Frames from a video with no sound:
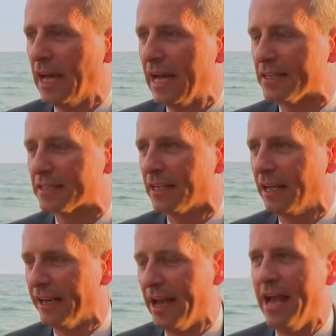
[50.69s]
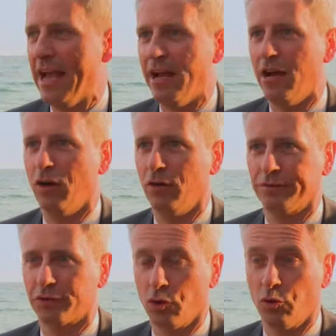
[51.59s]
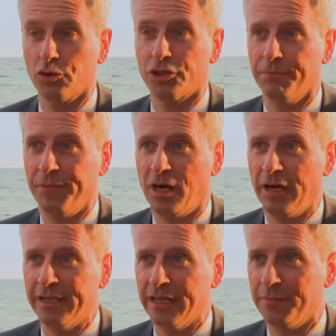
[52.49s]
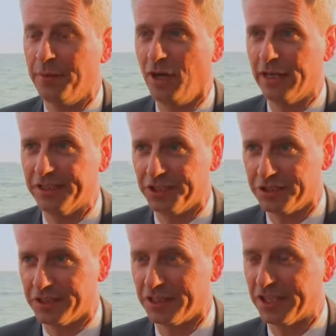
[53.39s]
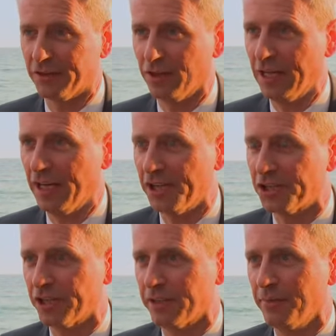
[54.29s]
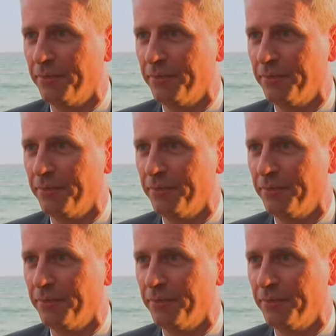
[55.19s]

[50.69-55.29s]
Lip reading: has an air of caution behind it, partly due to the general election,